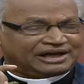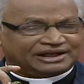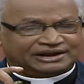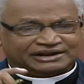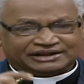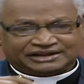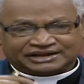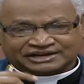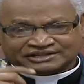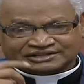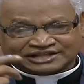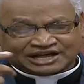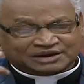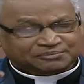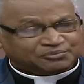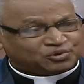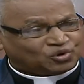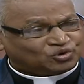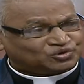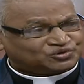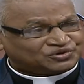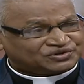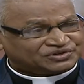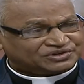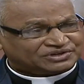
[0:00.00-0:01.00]
And in that
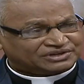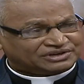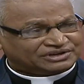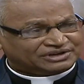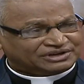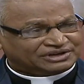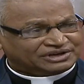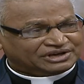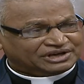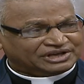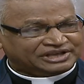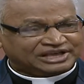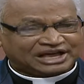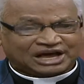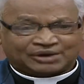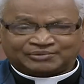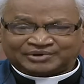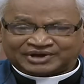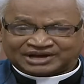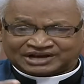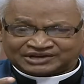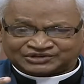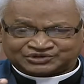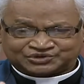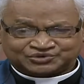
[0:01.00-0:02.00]
process,
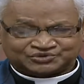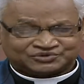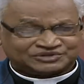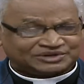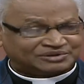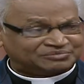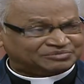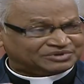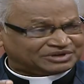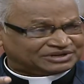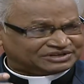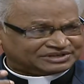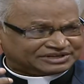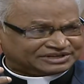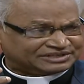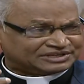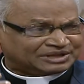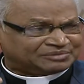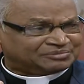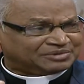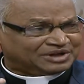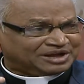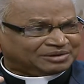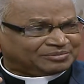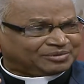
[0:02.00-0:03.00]
Yahweh has to send, say
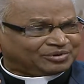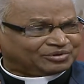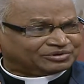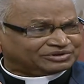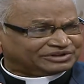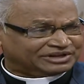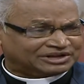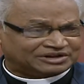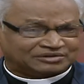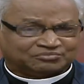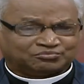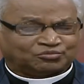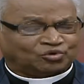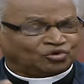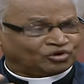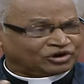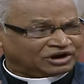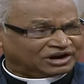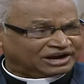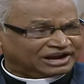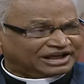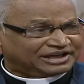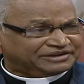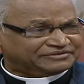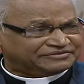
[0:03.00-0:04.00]
something about their
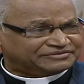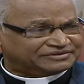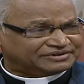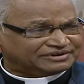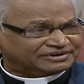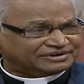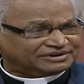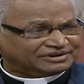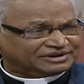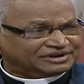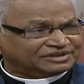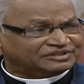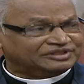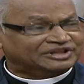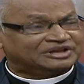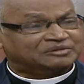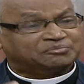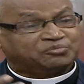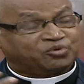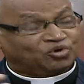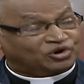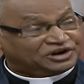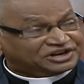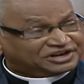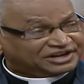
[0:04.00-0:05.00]
moral life,
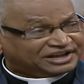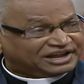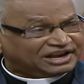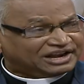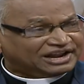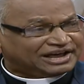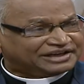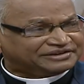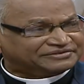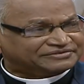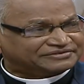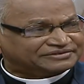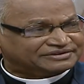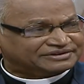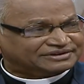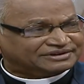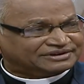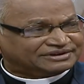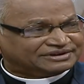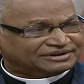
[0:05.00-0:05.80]
their political life.